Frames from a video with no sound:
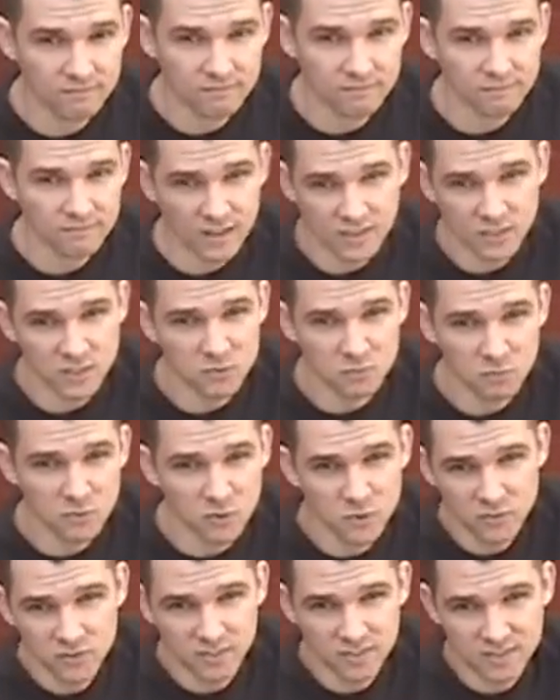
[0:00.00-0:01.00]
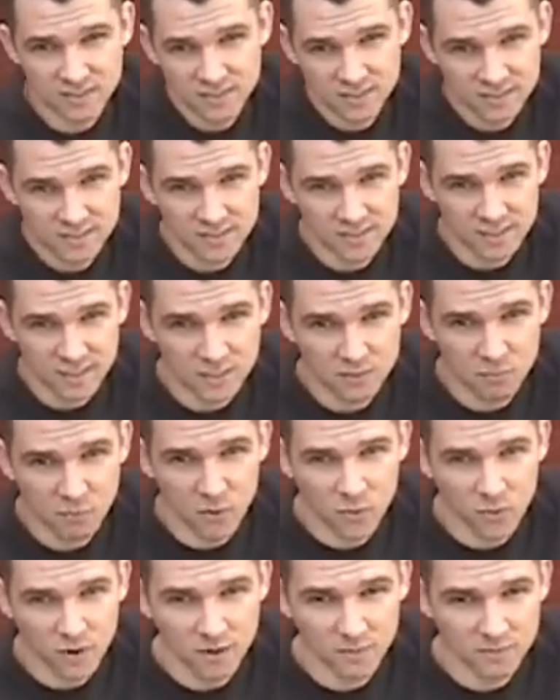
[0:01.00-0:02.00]
It just proves it's
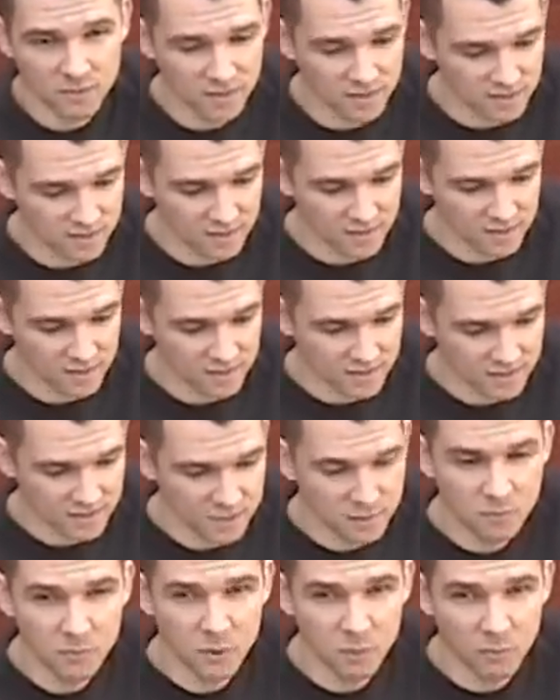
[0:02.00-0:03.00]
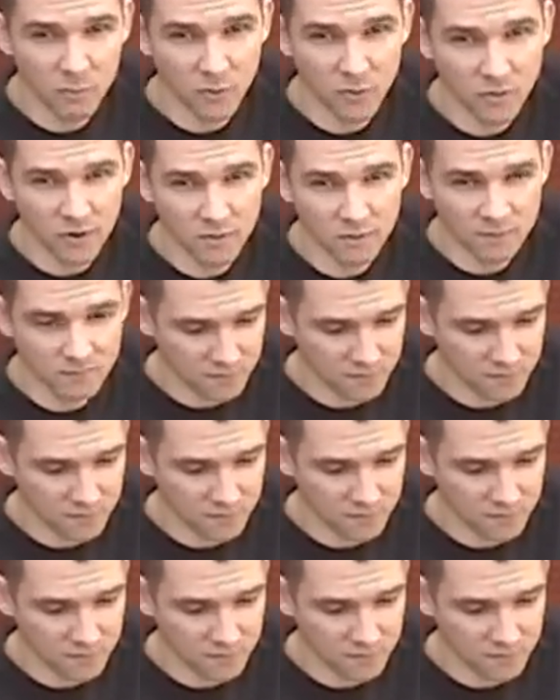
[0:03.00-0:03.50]
programmed. It's a computer program.